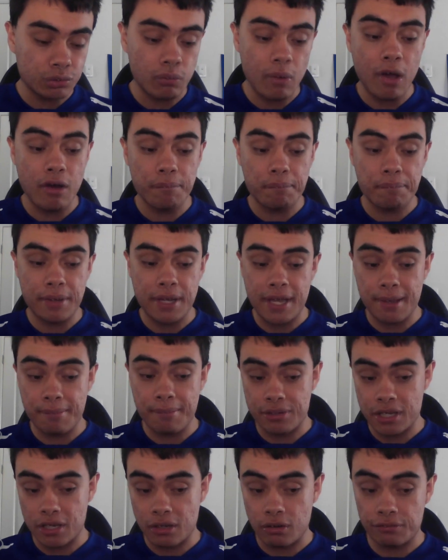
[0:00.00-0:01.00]
12
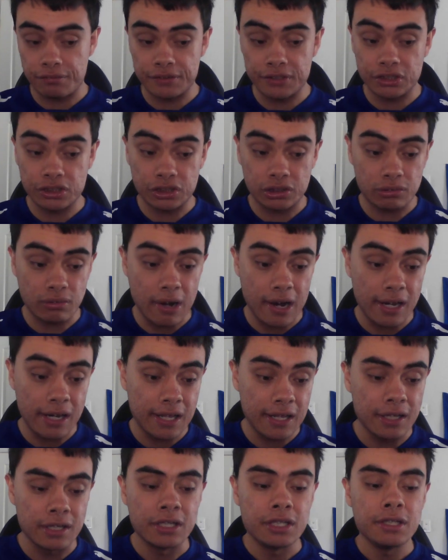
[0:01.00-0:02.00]
p.m. kickoff in
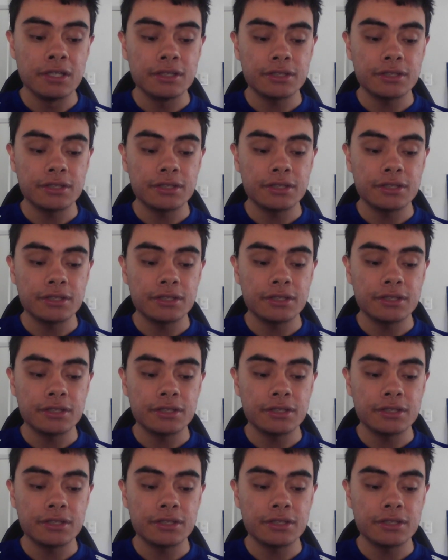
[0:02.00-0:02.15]
Australia.